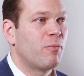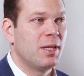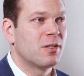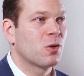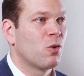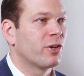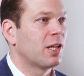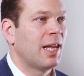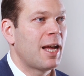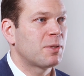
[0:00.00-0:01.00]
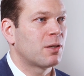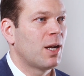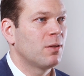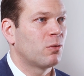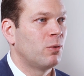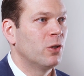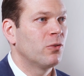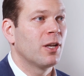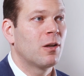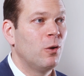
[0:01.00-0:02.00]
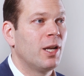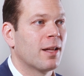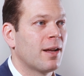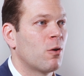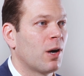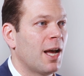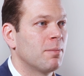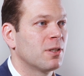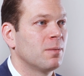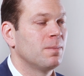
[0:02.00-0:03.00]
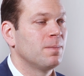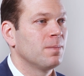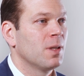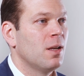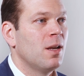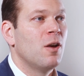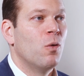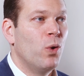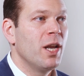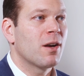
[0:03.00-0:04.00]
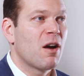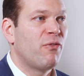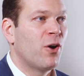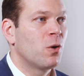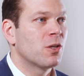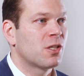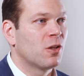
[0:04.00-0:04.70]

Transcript: have been discovered in labs around the world, including at our labs. We are now focused